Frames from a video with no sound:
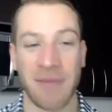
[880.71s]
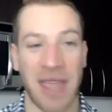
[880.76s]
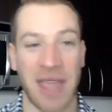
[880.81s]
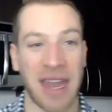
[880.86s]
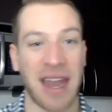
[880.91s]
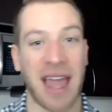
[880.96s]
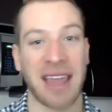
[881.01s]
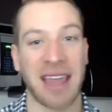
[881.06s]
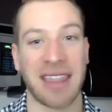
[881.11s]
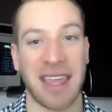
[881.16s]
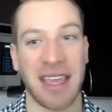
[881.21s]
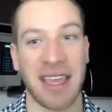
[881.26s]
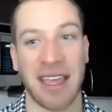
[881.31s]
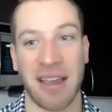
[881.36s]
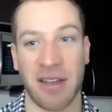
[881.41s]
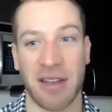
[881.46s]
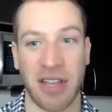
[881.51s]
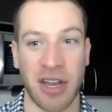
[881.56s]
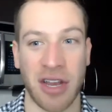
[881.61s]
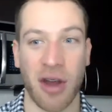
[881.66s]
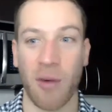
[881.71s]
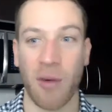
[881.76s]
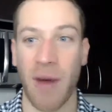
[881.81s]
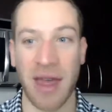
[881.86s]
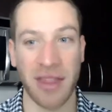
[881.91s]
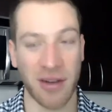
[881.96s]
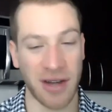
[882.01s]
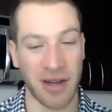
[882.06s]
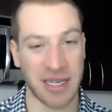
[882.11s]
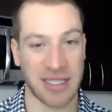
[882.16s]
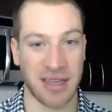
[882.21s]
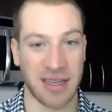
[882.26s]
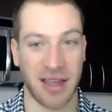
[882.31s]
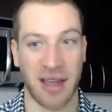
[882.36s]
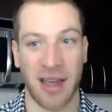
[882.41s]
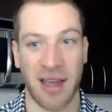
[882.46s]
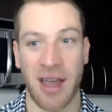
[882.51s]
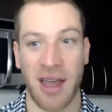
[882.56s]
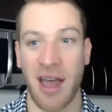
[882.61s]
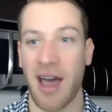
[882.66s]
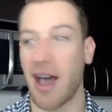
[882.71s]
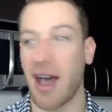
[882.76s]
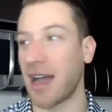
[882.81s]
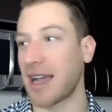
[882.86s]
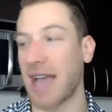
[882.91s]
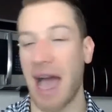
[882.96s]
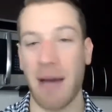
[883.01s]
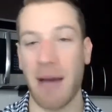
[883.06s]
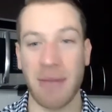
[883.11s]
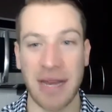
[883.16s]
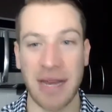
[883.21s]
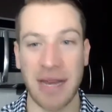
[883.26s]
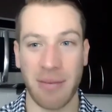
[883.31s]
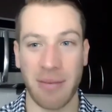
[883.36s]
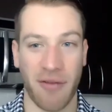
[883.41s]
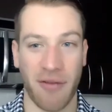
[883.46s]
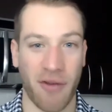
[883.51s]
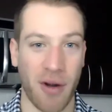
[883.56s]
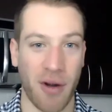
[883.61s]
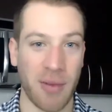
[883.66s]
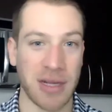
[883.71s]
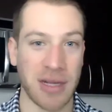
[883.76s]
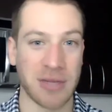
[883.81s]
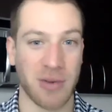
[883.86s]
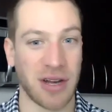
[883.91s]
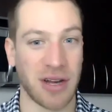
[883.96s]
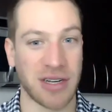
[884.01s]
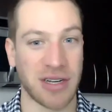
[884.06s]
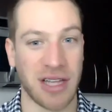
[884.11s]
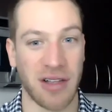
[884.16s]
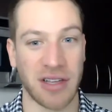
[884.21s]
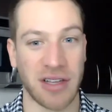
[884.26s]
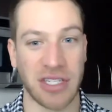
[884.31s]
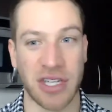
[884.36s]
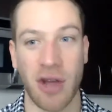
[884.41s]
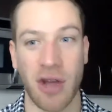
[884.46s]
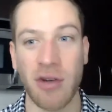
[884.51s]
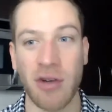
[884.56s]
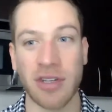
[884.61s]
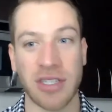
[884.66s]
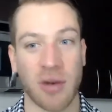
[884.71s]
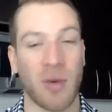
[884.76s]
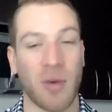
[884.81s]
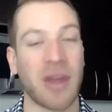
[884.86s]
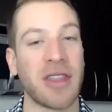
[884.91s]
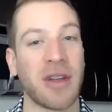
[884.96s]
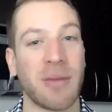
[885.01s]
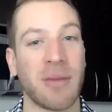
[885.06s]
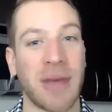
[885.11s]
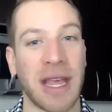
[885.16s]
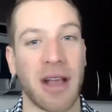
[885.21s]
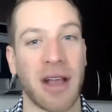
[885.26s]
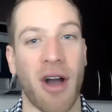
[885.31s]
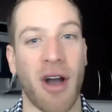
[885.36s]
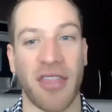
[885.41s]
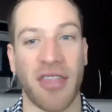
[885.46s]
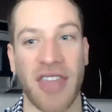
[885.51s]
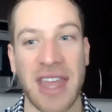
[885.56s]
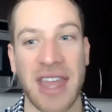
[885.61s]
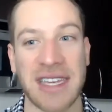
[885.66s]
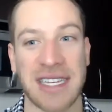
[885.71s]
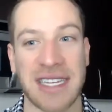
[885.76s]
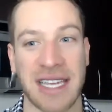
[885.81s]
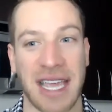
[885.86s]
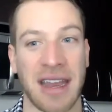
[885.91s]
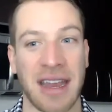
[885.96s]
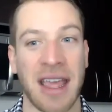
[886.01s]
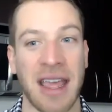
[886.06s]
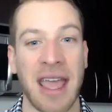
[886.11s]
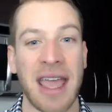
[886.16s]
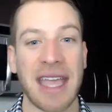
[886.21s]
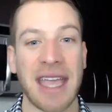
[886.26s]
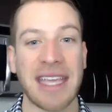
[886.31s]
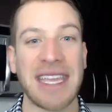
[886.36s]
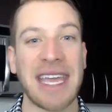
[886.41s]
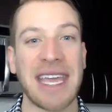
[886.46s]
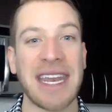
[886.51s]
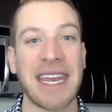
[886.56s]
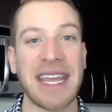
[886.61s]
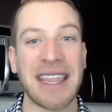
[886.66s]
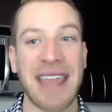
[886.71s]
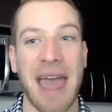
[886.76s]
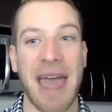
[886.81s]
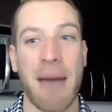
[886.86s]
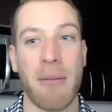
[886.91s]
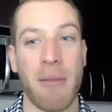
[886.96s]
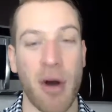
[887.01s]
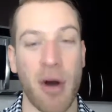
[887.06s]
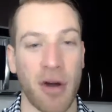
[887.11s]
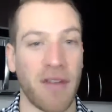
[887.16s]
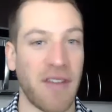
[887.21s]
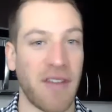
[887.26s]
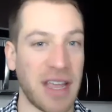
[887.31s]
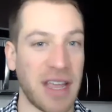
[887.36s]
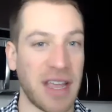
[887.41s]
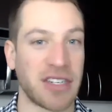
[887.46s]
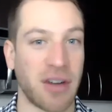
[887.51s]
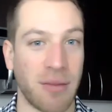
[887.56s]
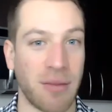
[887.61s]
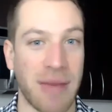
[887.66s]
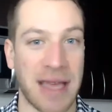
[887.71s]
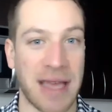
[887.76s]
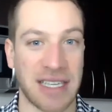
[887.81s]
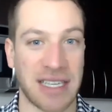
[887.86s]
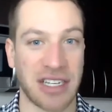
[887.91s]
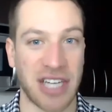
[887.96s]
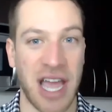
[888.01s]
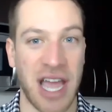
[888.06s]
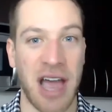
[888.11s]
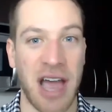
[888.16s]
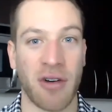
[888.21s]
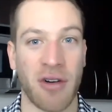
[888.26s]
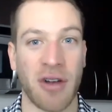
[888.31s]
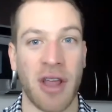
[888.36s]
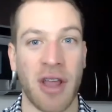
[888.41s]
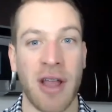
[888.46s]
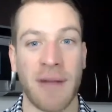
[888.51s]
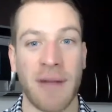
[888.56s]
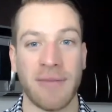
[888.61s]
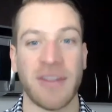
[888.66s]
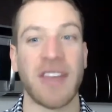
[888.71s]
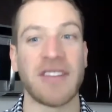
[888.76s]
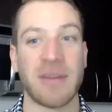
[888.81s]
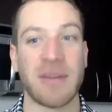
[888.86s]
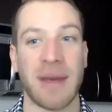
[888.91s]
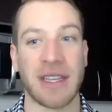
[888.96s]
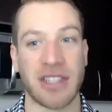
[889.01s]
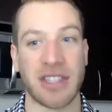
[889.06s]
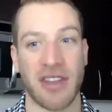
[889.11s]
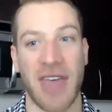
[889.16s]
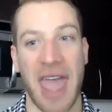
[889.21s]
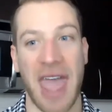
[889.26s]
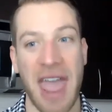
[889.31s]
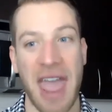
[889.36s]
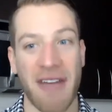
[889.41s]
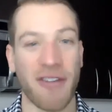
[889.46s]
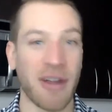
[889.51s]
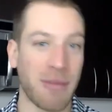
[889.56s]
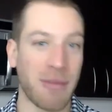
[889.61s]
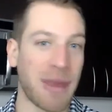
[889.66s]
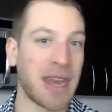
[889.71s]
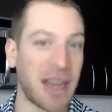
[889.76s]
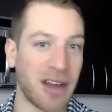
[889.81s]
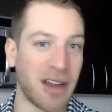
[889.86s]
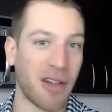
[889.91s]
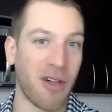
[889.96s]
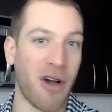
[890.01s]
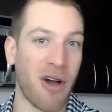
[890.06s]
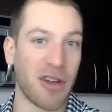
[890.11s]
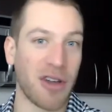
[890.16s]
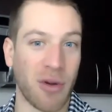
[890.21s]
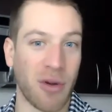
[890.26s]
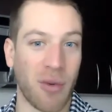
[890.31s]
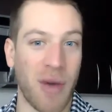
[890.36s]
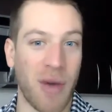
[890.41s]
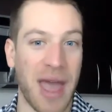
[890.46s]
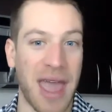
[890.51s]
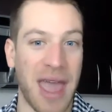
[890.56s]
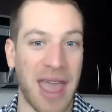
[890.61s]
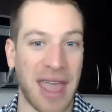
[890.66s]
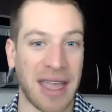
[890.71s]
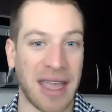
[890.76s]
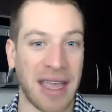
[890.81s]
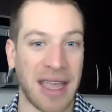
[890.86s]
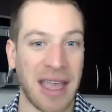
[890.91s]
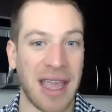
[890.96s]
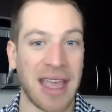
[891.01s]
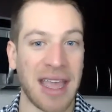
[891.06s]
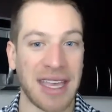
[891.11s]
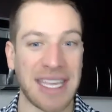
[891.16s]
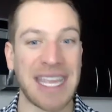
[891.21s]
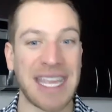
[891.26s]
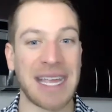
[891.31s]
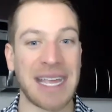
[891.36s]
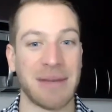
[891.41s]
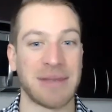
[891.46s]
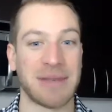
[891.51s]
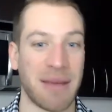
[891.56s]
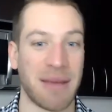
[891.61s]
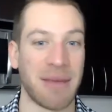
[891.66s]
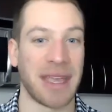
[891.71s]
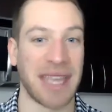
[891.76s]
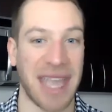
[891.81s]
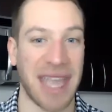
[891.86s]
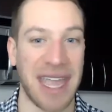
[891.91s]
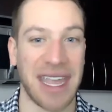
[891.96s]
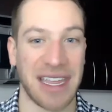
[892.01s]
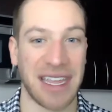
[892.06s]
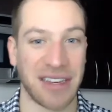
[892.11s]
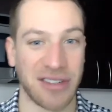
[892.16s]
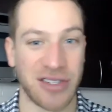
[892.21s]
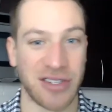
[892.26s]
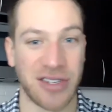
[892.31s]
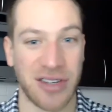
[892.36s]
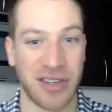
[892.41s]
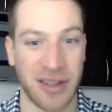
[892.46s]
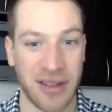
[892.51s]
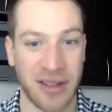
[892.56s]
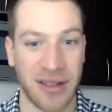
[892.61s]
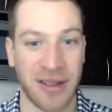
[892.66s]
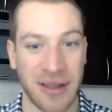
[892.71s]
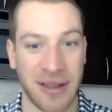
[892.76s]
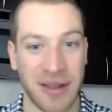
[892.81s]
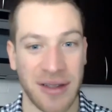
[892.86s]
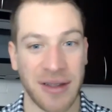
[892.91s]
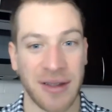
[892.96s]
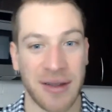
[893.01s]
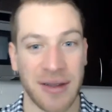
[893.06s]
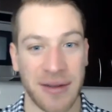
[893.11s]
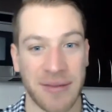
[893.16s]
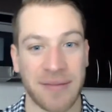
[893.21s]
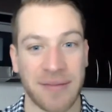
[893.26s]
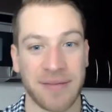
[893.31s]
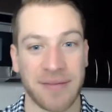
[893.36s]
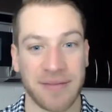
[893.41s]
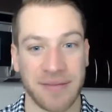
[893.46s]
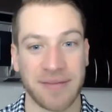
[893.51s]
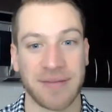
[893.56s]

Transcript: And I think, you know, whether it's a comedy performance where you're telling jokes, or whether you're being authentic and getting that motivational message out, you have to make sure that every minute along the way keeps them engaged. There's no